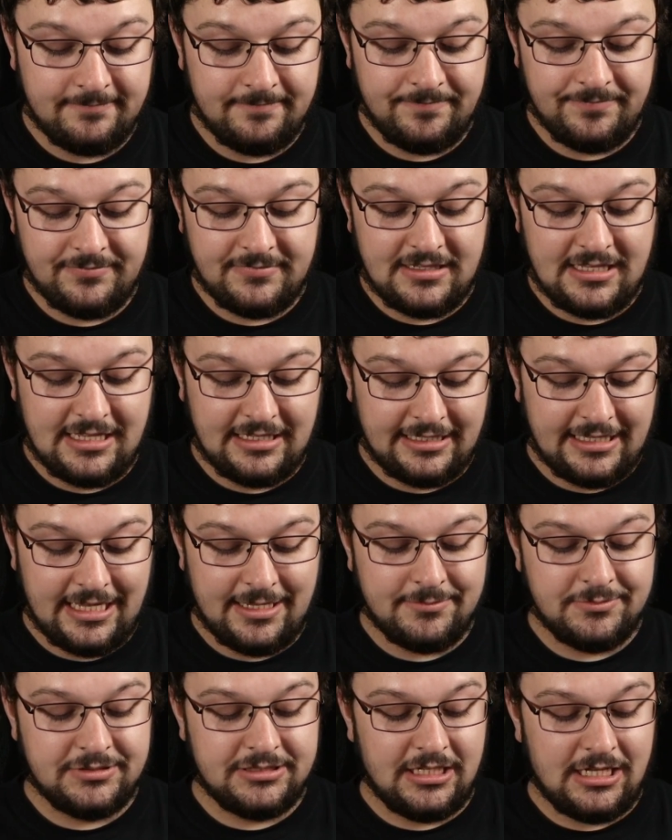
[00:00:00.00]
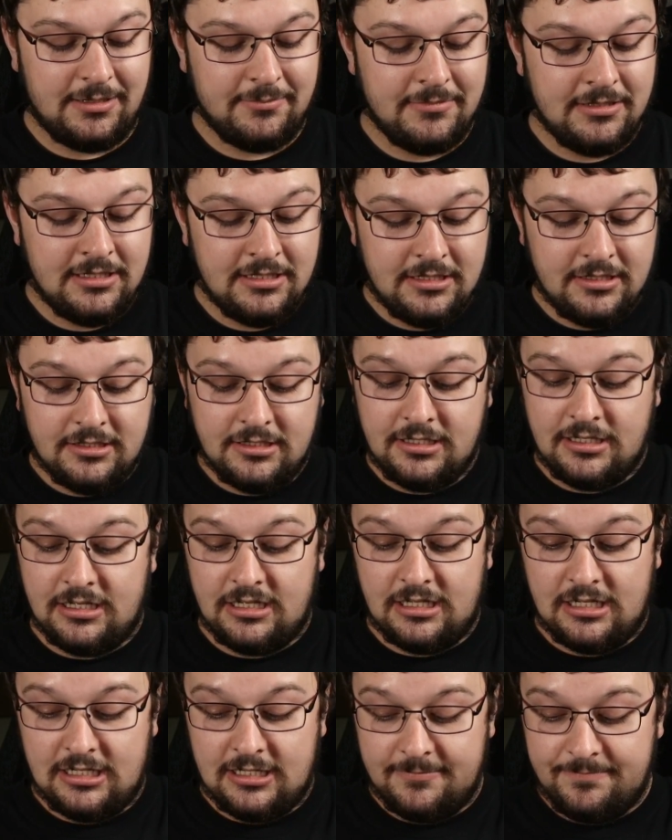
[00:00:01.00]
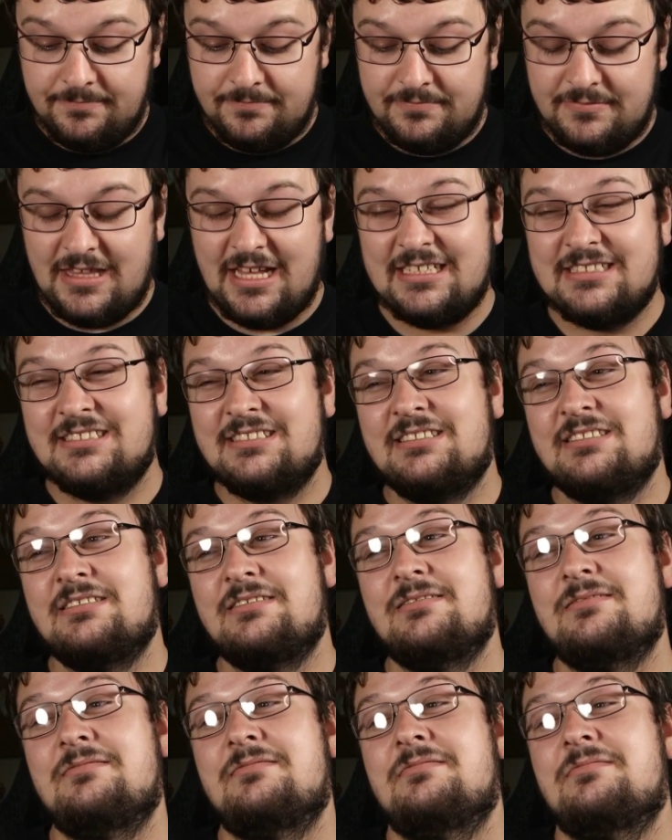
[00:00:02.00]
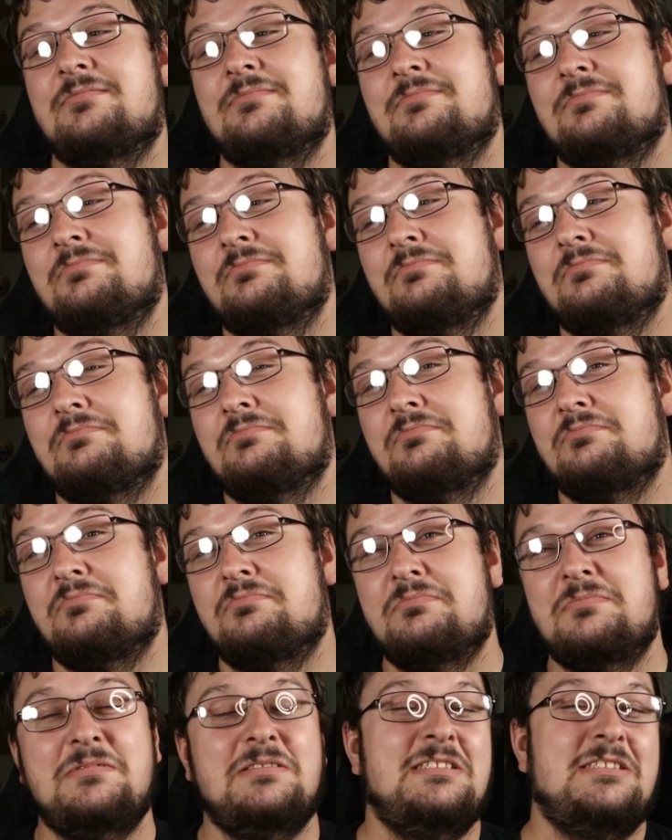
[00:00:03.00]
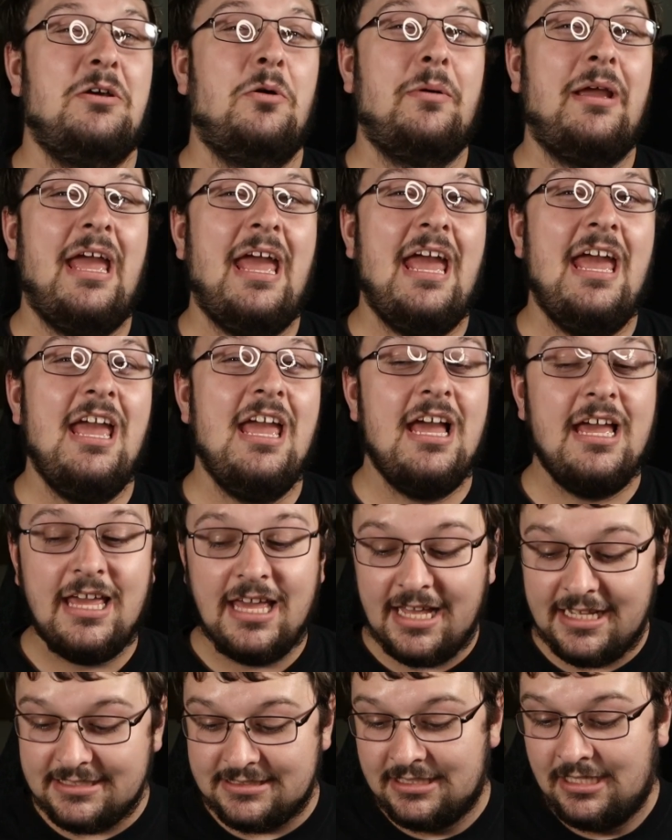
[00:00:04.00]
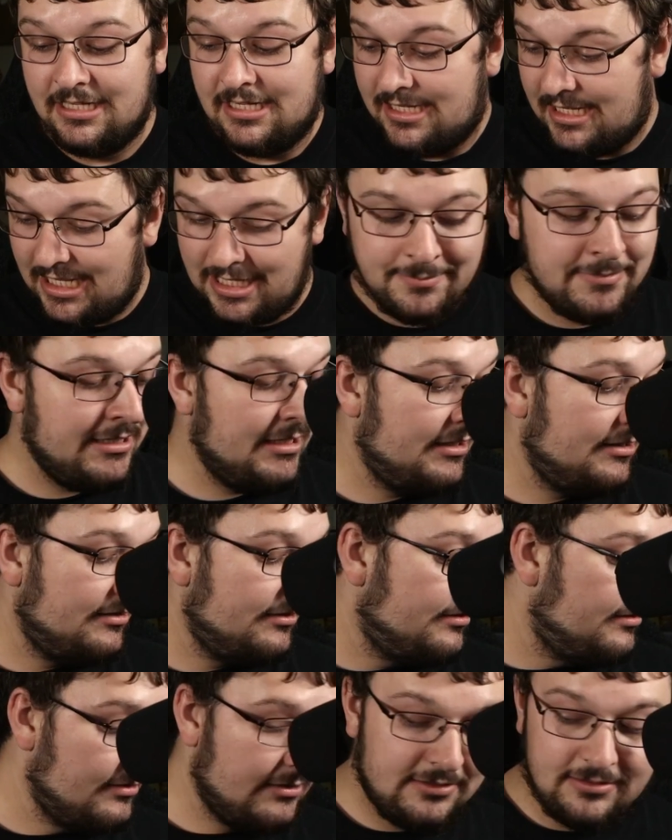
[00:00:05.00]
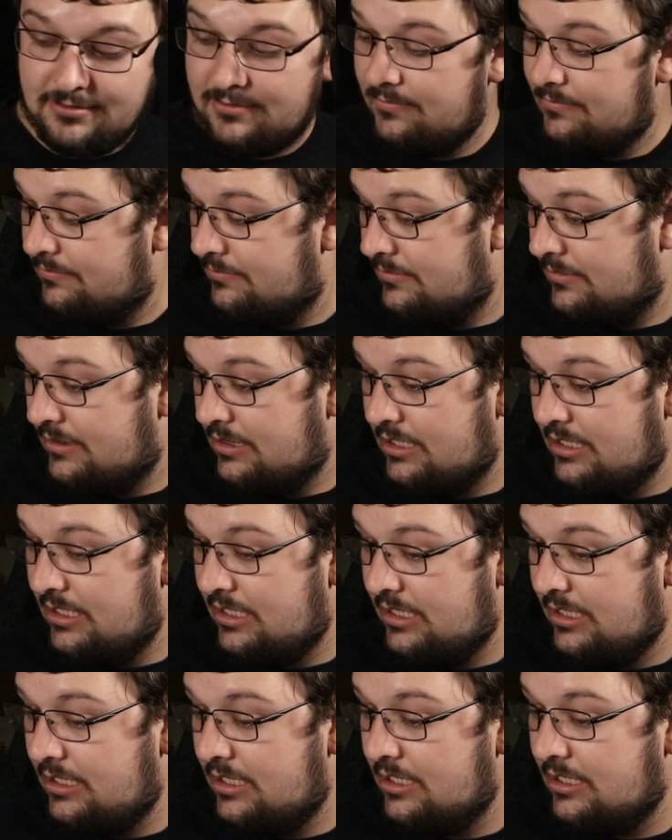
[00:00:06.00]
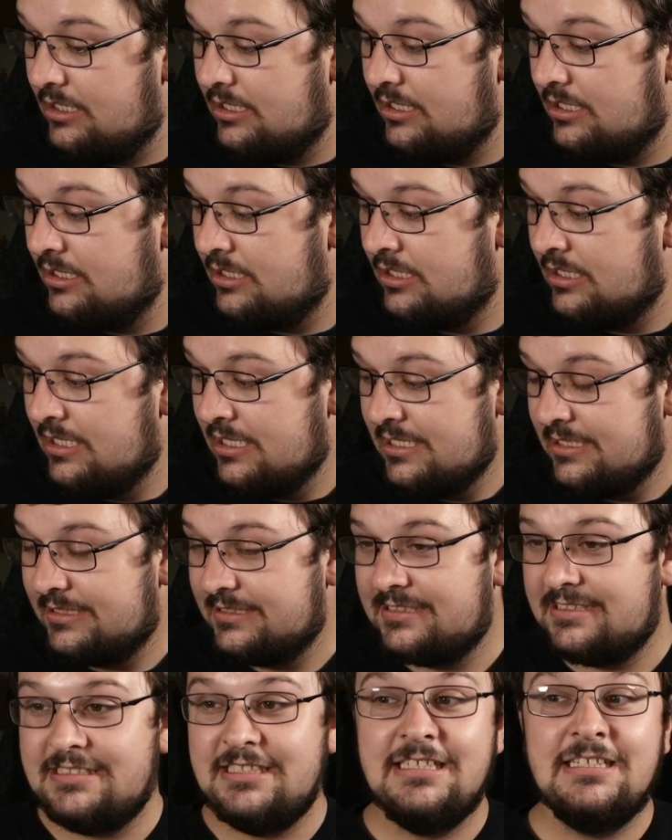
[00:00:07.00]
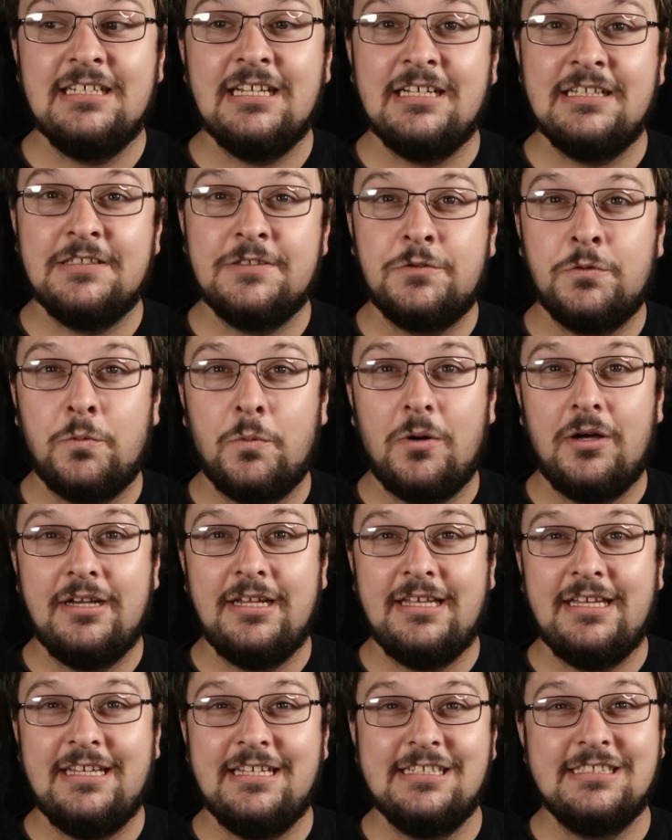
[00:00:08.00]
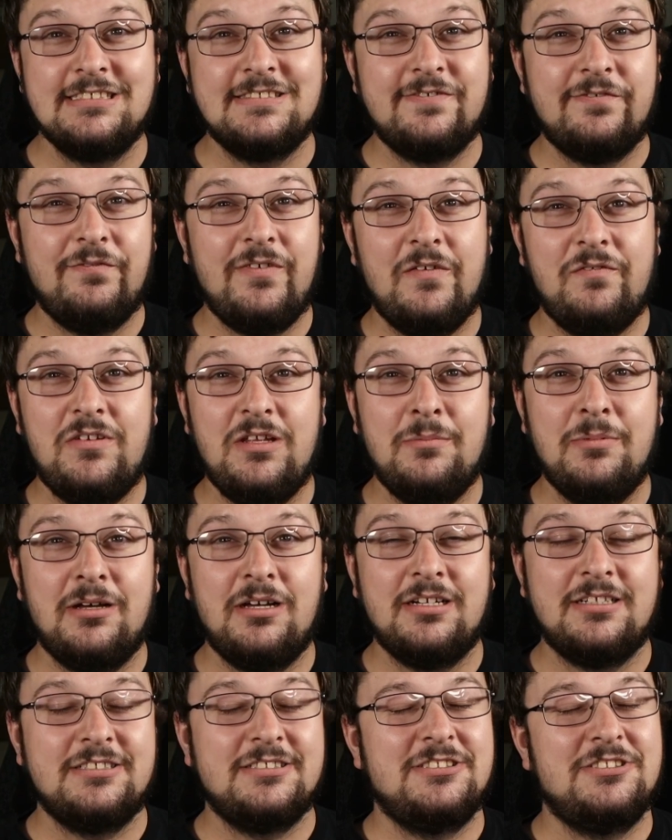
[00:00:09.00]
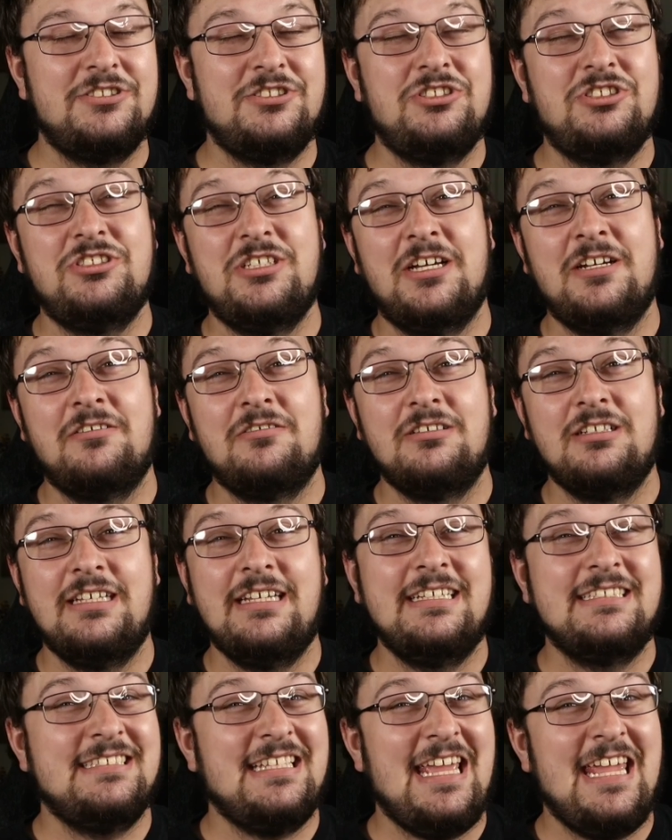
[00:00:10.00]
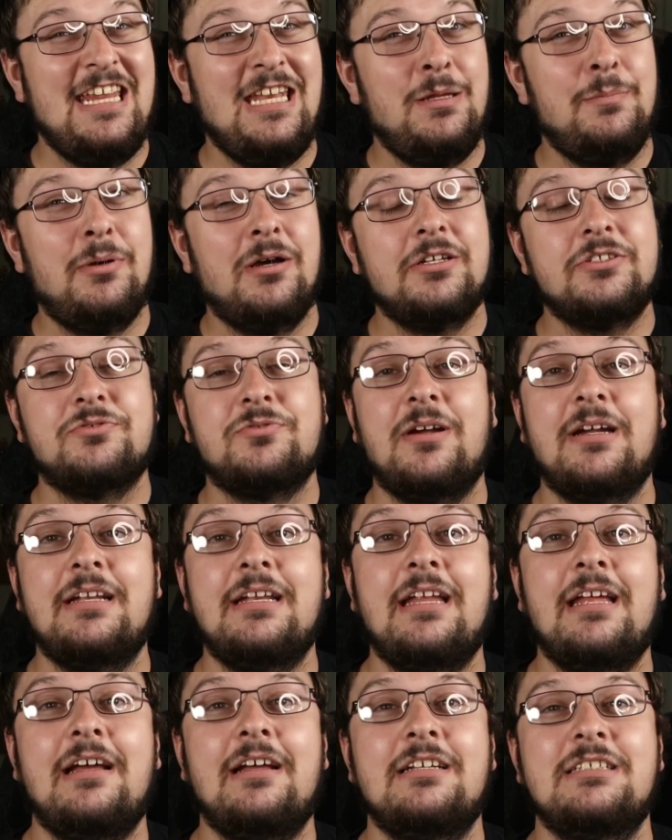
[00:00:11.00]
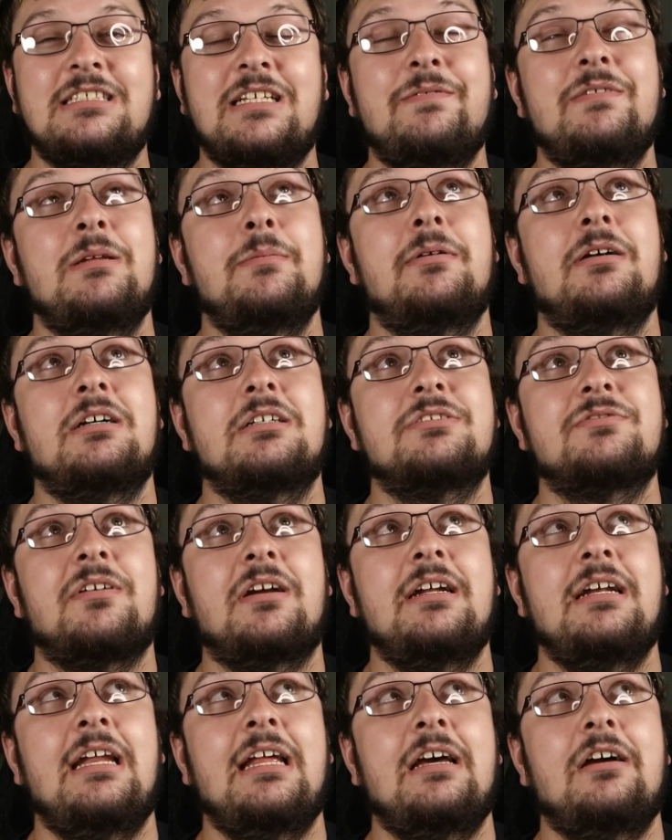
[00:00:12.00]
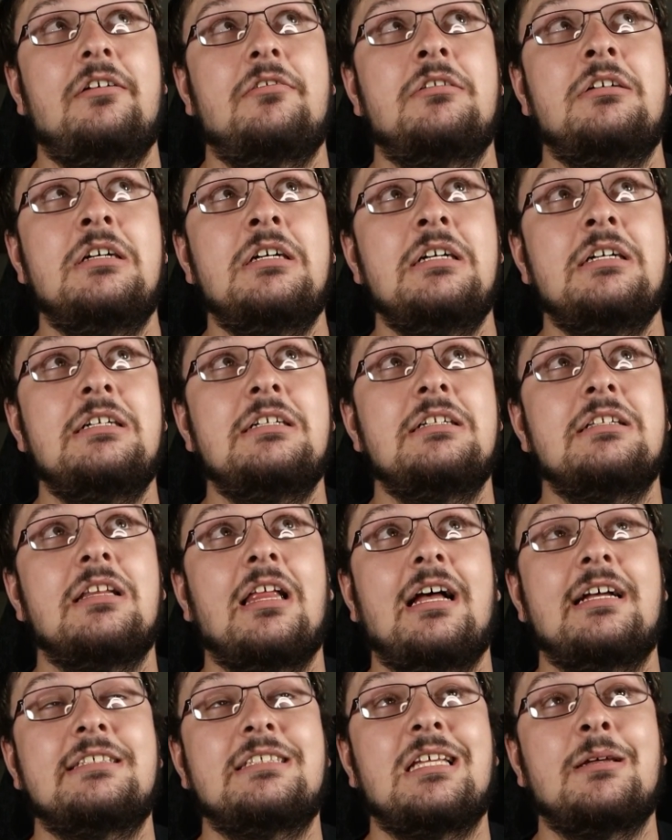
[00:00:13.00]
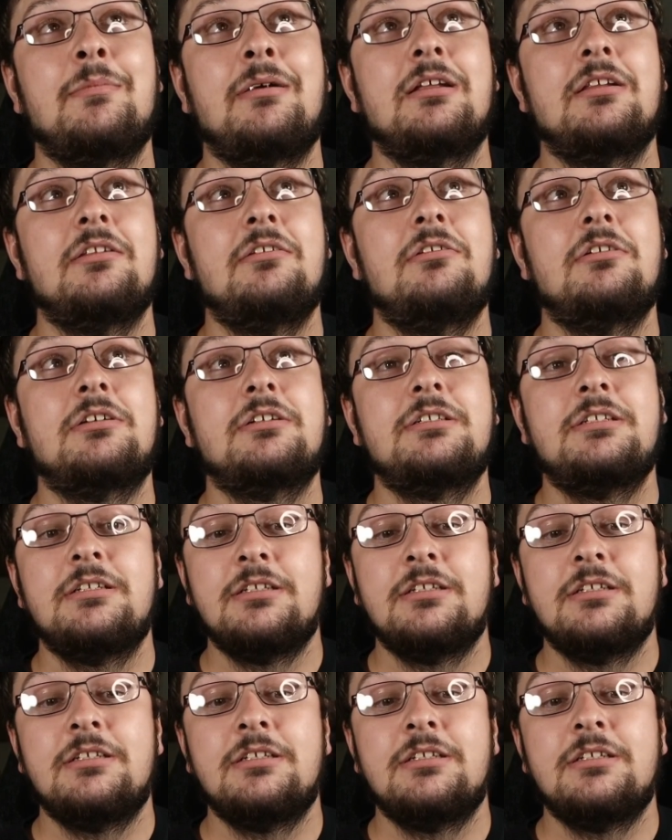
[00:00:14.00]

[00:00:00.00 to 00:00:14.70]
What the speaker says: at GameStop. That's okay, I guess. I mean, the C920 is $50. Generally, it's $80 right now, $70 right now. Last time I looked,